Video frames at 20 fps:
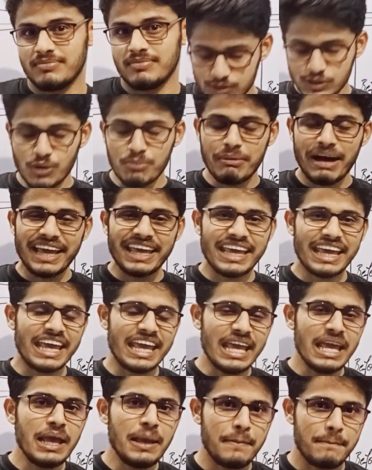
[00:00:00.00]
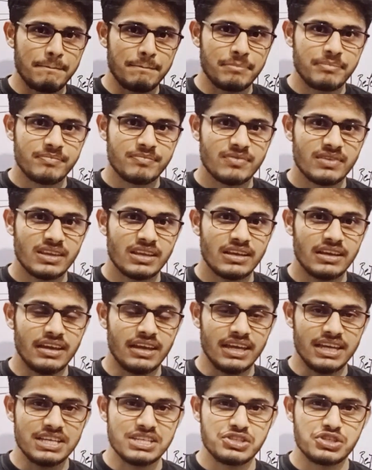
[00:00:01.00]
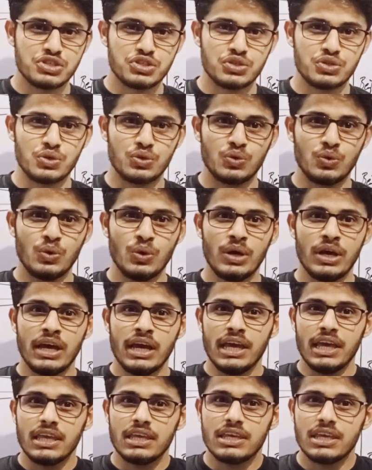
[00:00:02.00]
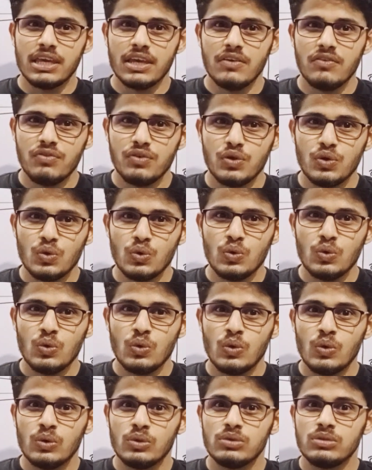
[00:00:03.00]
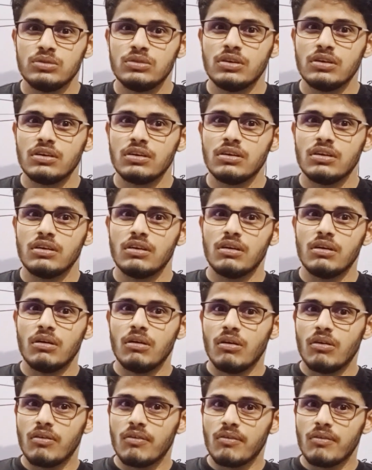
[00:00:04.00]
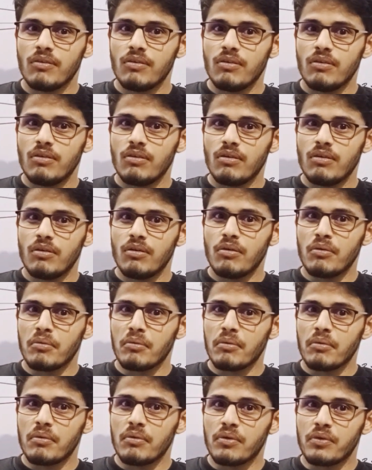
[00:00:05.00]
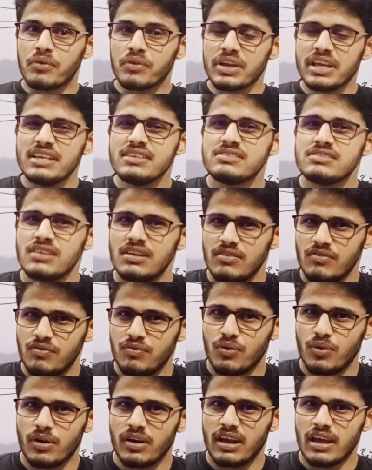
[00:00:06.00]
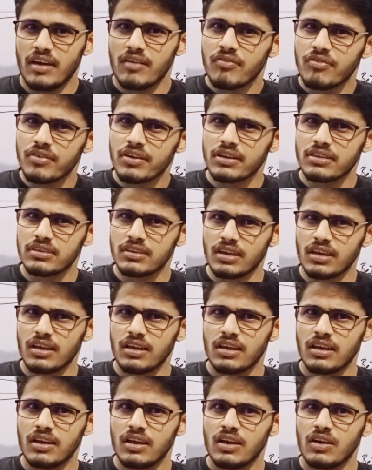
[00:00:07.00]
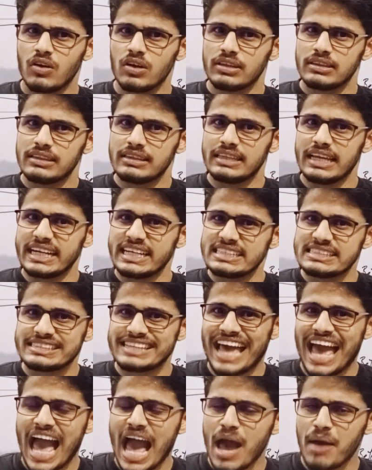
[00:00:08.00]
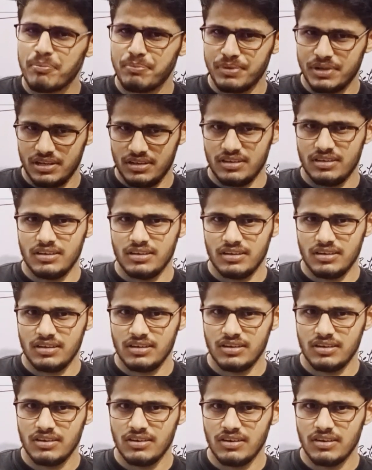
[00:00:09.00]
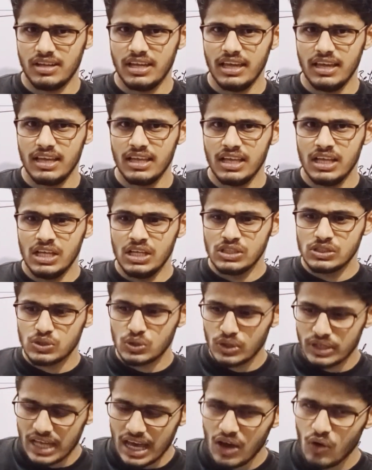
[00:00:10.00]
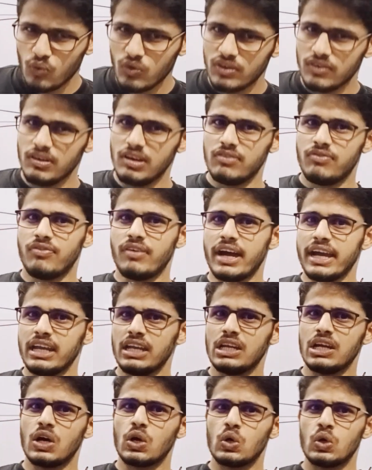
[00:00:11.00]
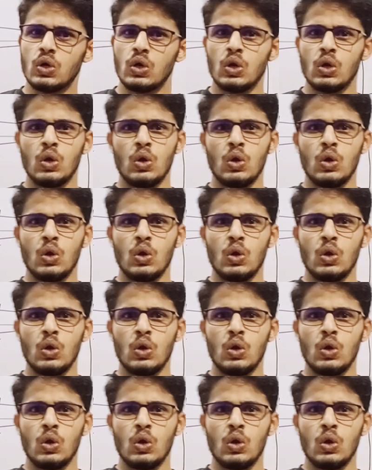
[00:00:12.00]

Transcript: So my aim is to give you the reason for everything that is happening. Okay, so now we will find out.